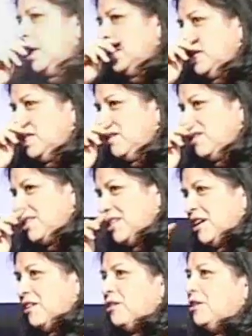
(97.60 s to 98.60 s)
And then there was
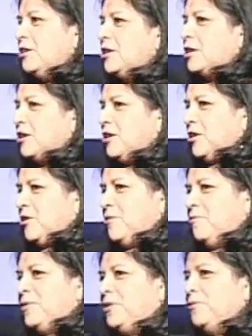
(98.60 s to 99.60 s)
the other look, you know,
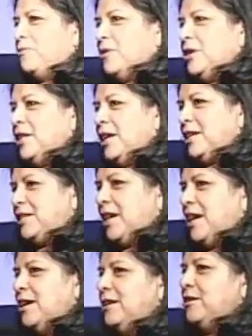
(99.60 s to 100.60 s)
the one
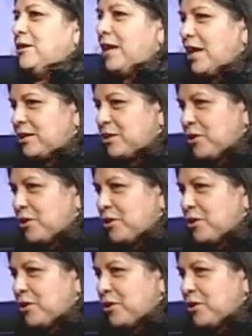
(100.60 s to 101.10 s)
that looked like the